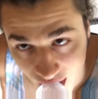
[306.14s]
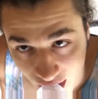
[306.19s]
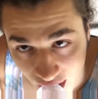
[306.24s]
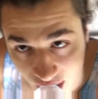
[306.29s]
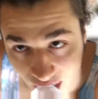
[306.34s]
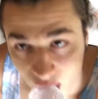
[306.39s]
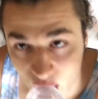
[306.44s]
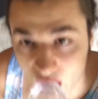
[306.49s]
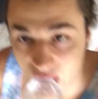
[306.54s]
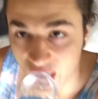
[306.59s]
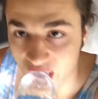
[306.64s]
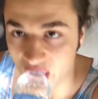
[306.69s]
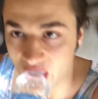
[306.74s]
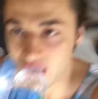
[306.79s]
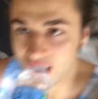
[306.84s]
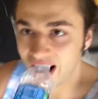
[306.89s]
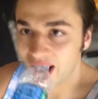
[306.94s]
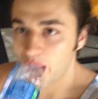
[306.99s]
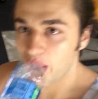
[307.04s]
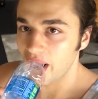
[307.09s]
I'm gonna
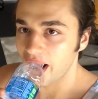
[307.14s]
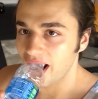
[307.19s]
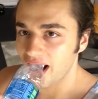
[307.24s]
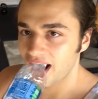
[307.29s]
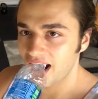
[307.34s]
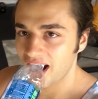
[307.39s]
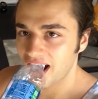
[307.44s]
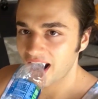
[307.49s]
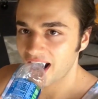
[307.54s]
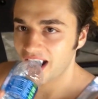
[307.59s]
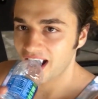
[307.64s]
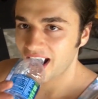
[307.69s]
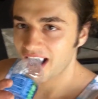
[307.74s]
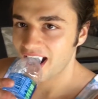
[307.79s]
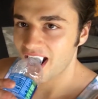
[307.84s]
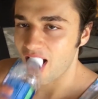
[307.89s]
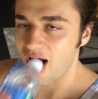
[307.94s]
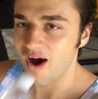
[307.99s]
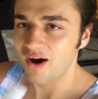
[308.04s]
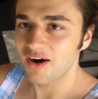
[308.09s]
drop it.
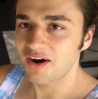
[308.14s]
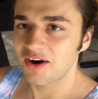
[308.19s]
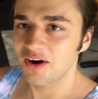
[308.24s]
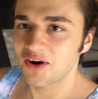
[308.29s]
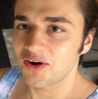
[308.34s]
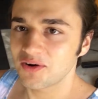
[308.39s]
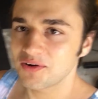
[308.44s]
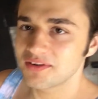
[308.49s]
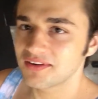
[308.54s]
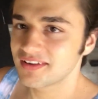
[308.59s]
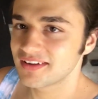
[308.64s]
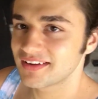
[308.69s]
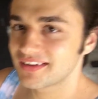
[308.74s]
Uh-oh.